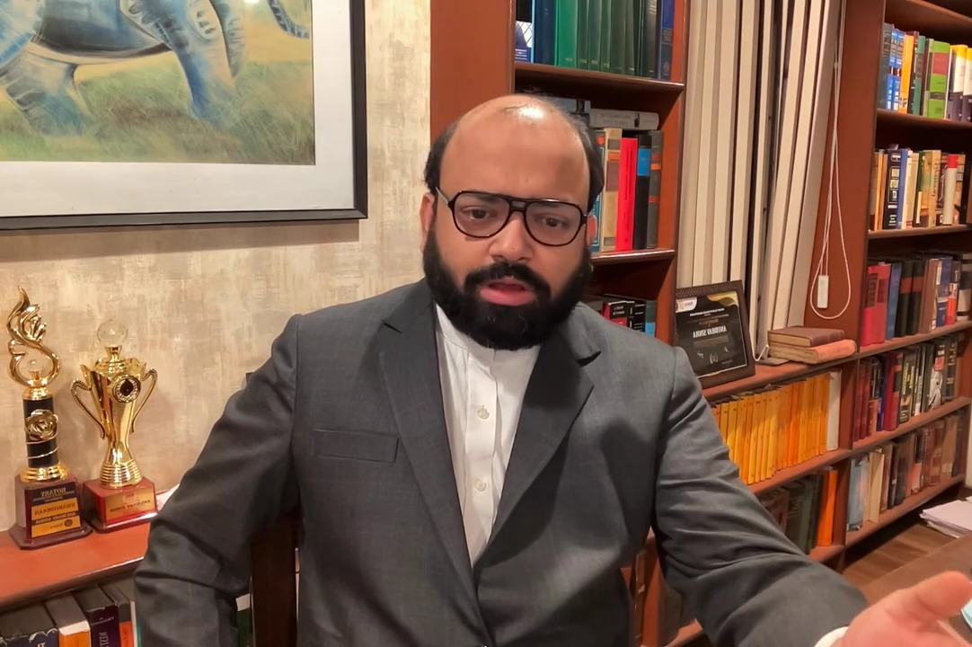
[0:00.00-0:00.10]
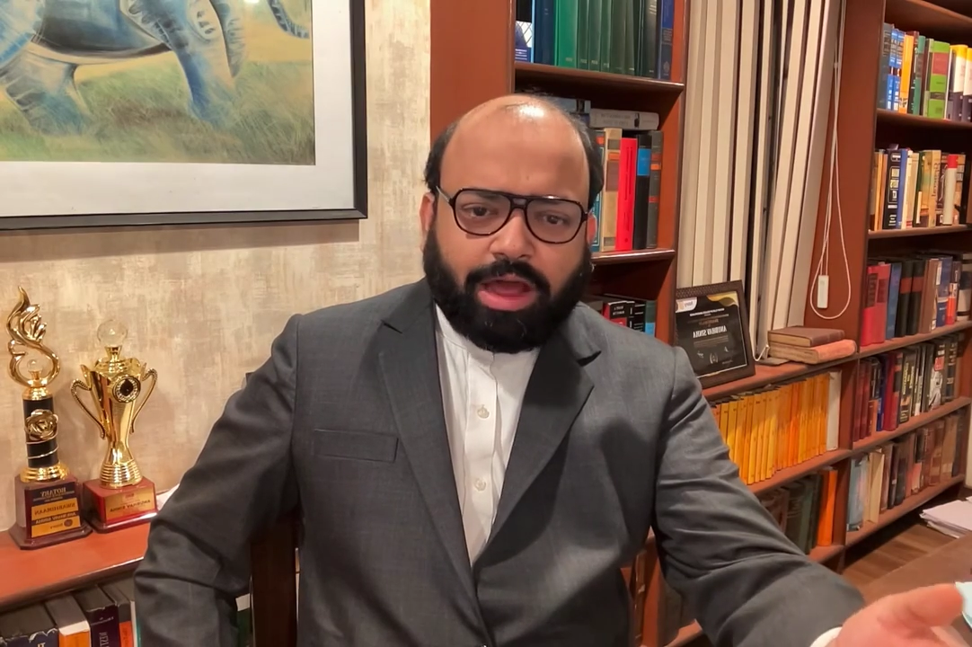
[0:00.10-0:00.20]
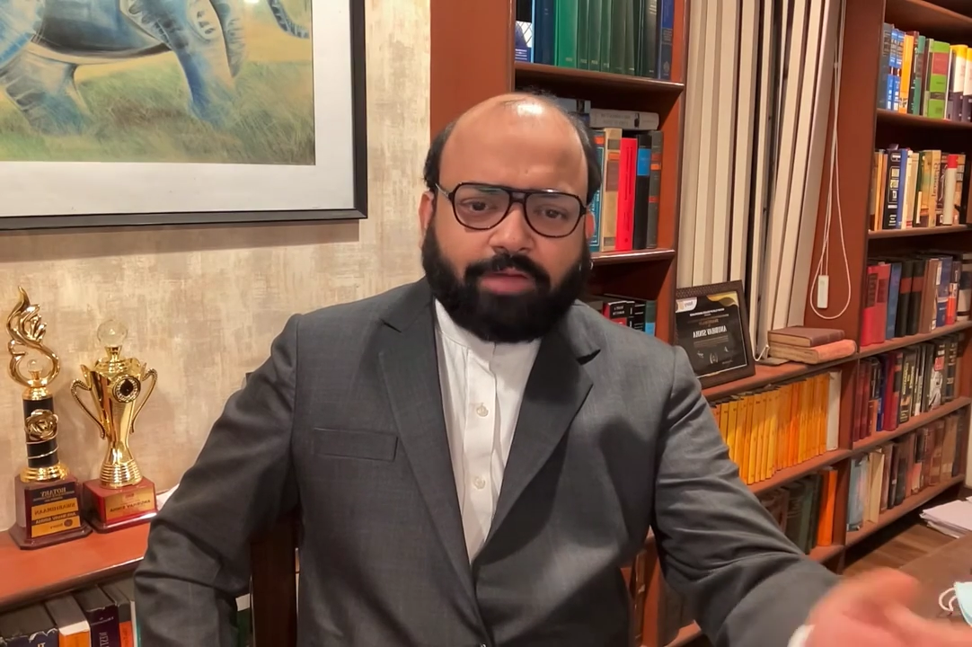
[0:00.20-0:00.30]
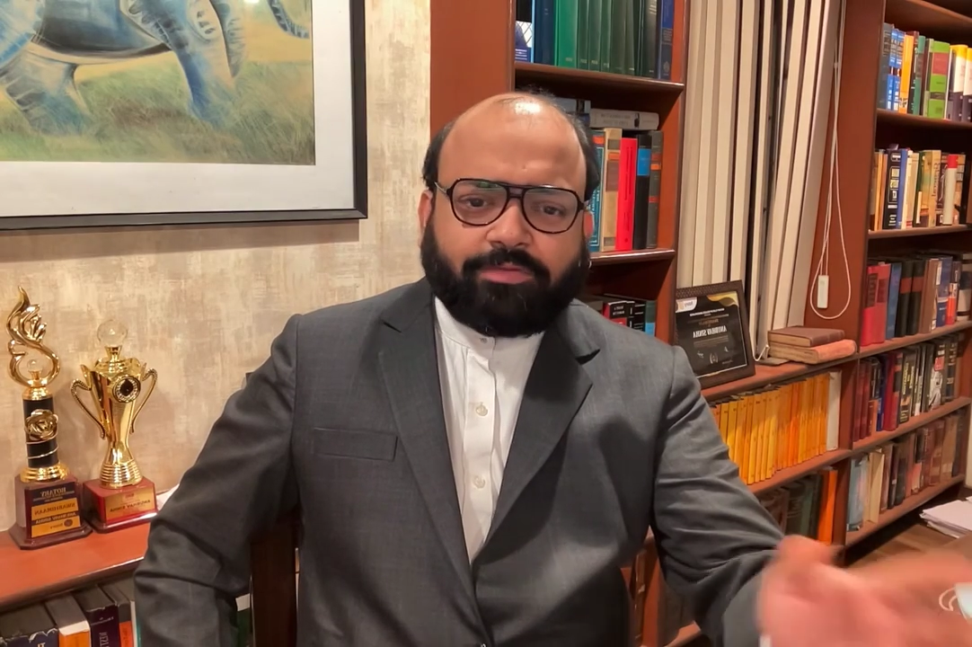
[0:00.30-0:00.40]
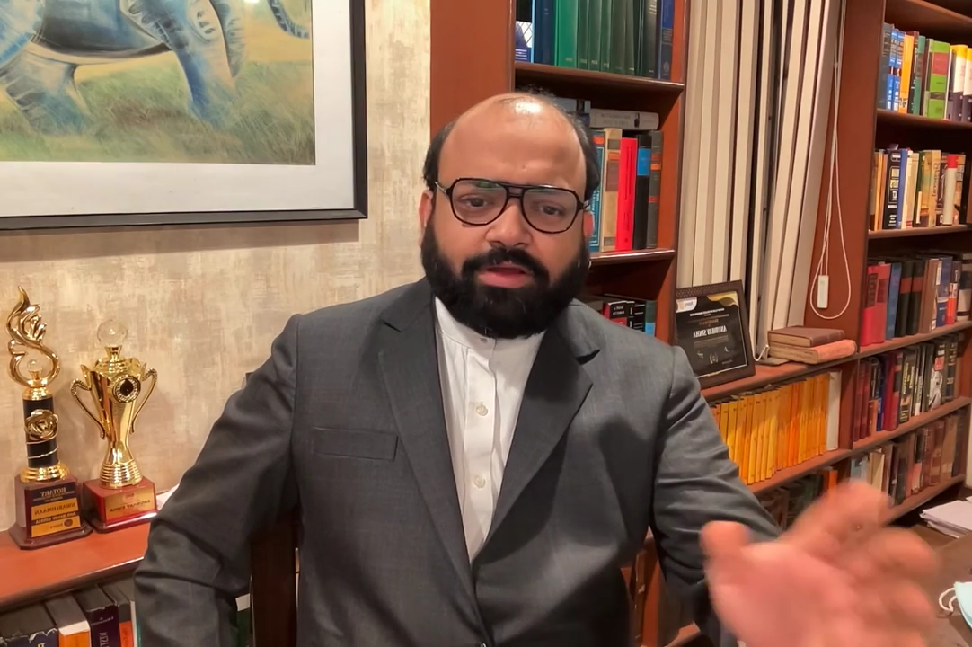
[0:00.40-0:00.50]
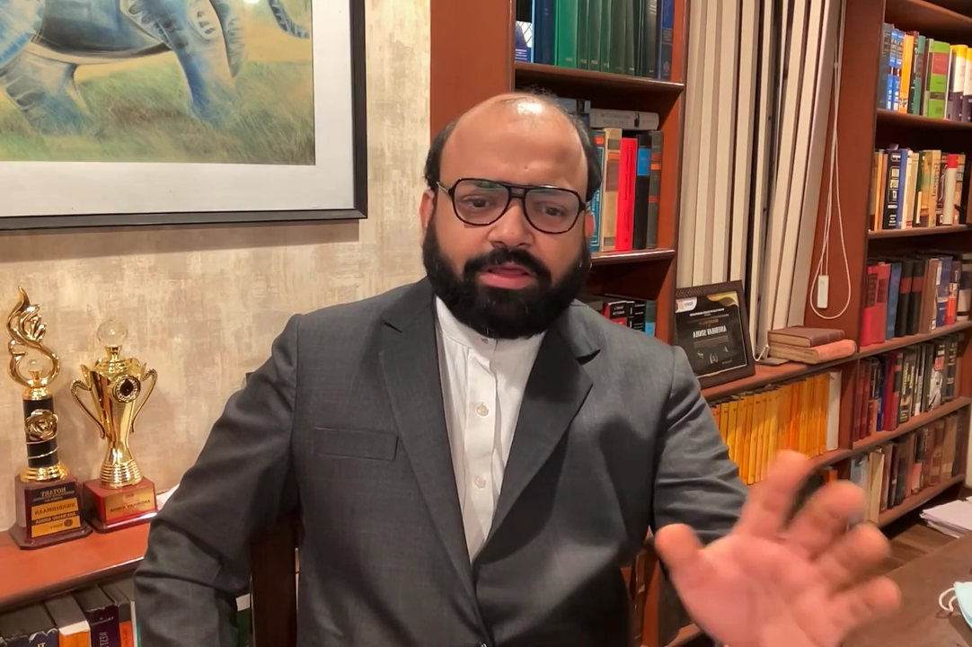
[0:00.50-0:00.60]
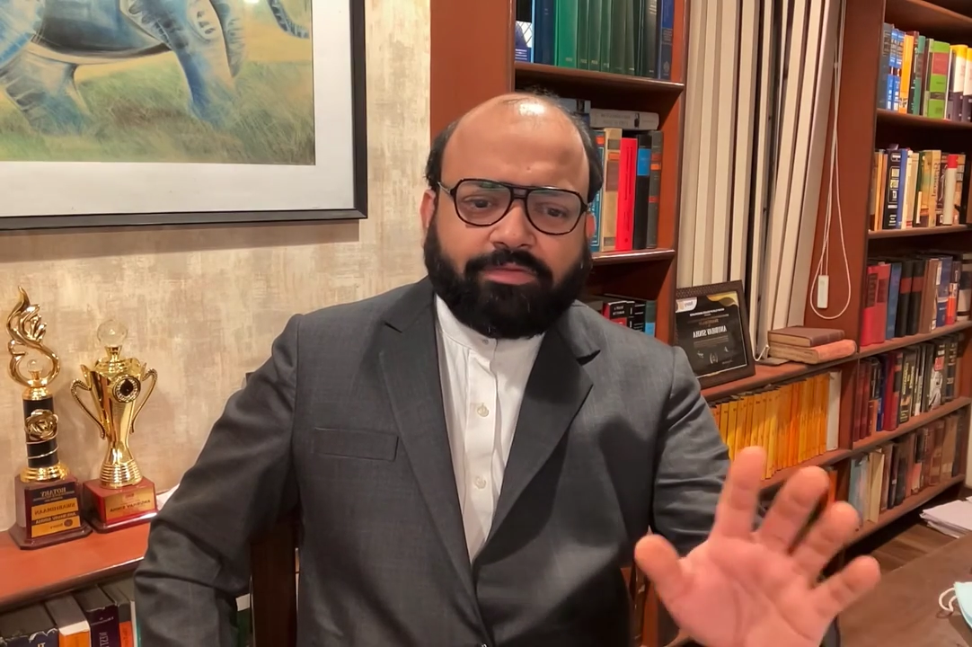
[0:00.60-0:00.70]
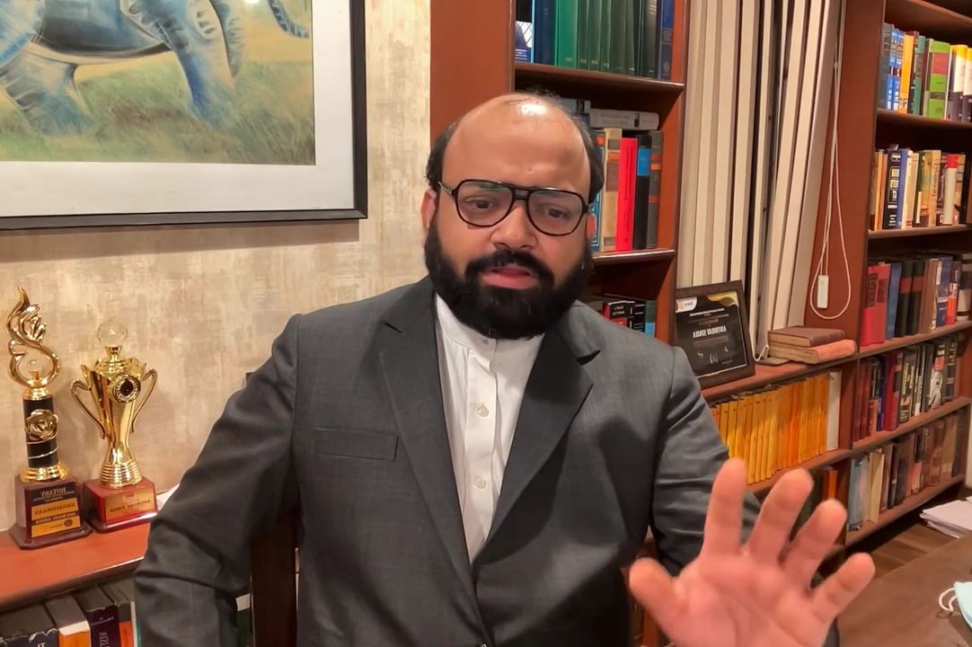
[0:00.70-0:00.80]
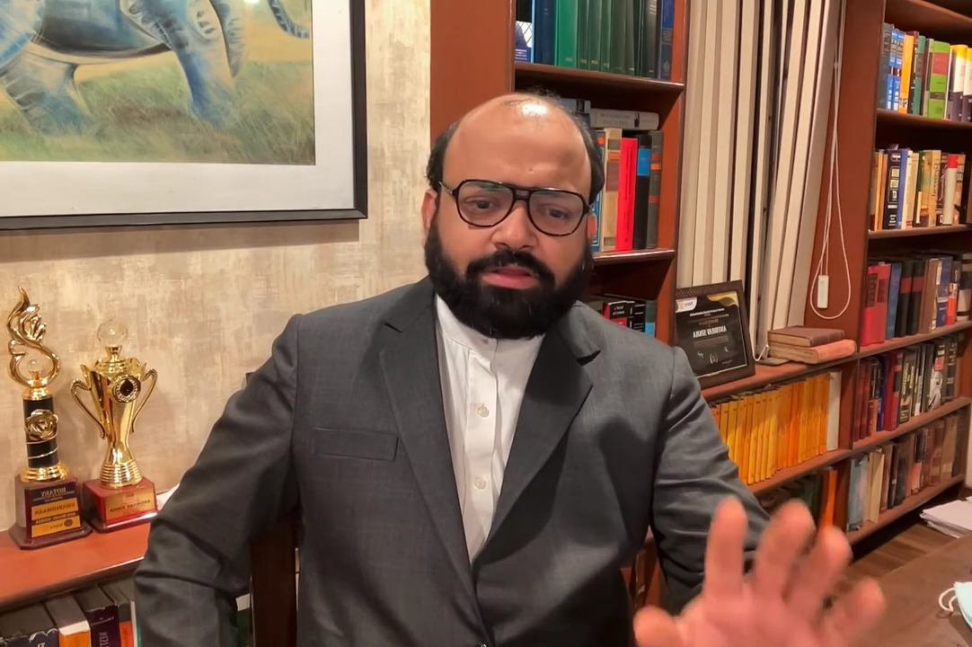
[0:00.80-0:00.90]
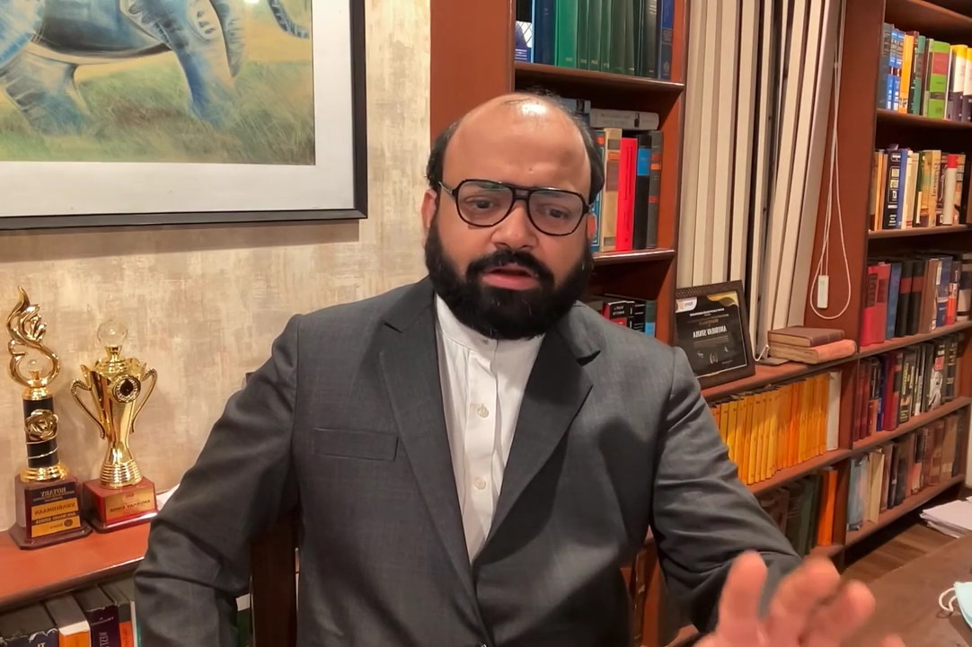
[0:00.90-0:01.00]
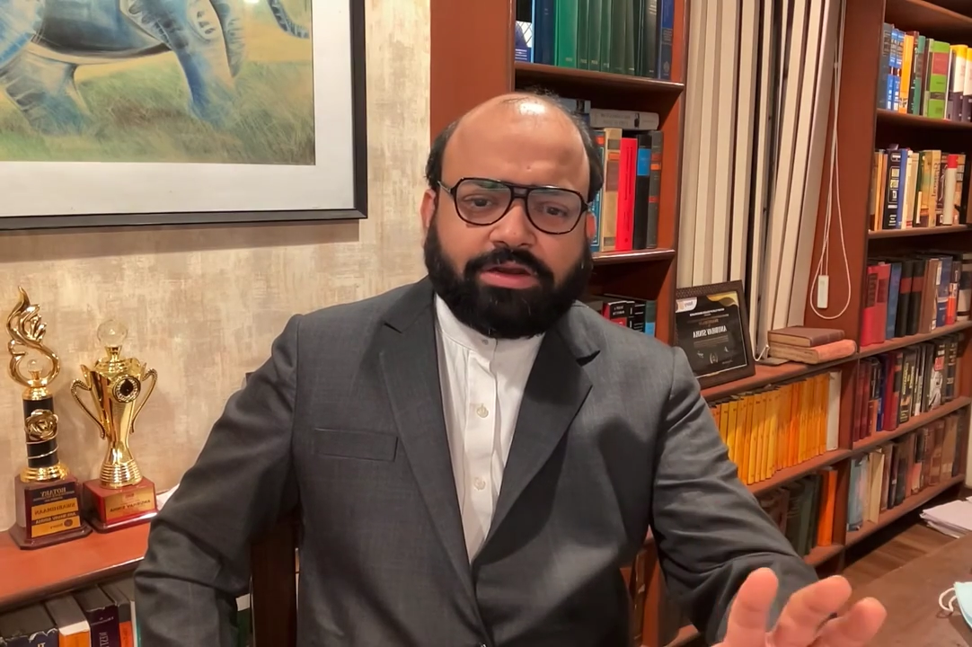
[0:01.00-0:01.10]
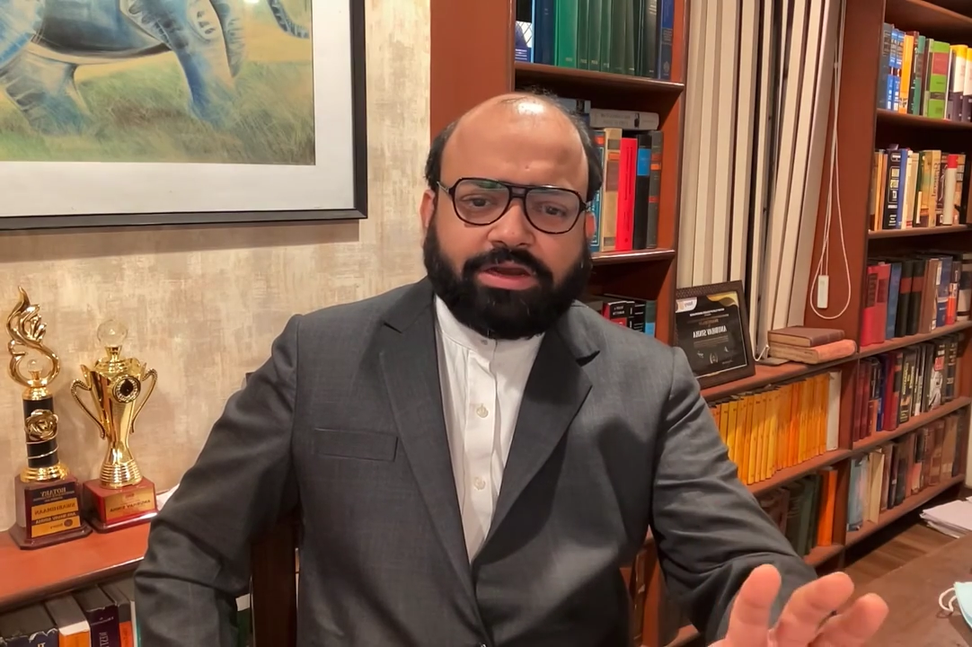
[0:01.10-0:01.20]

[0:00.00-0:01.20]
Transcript: after giving 30